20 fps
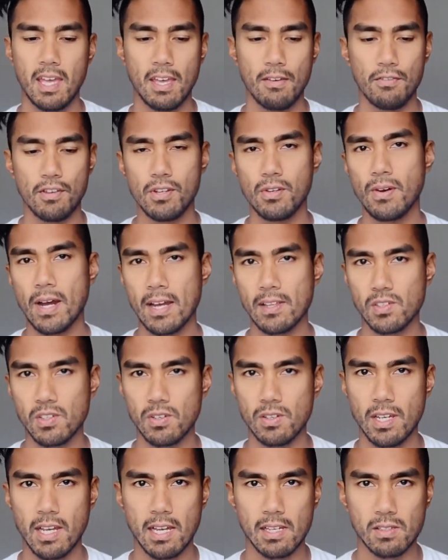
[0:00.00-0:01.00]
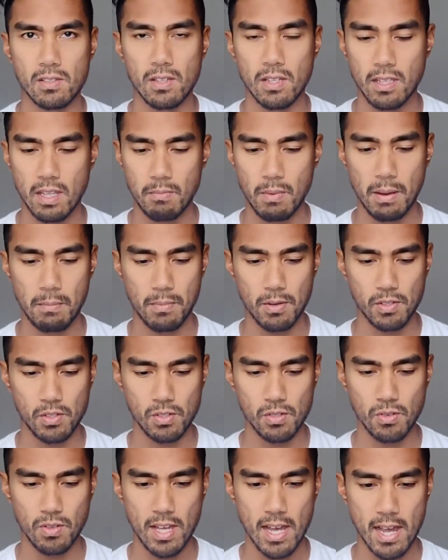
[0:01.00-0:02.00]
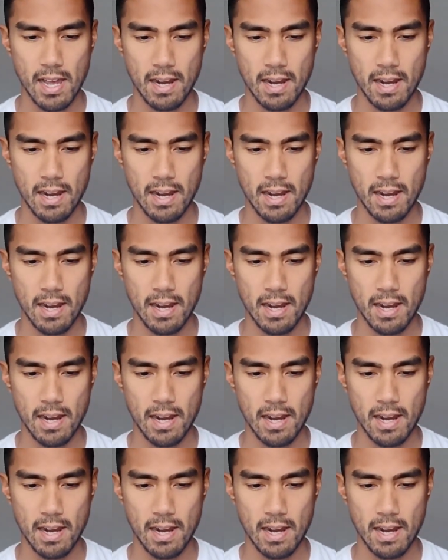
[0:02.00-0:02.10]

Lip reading: If you do answer yes, then they might pursue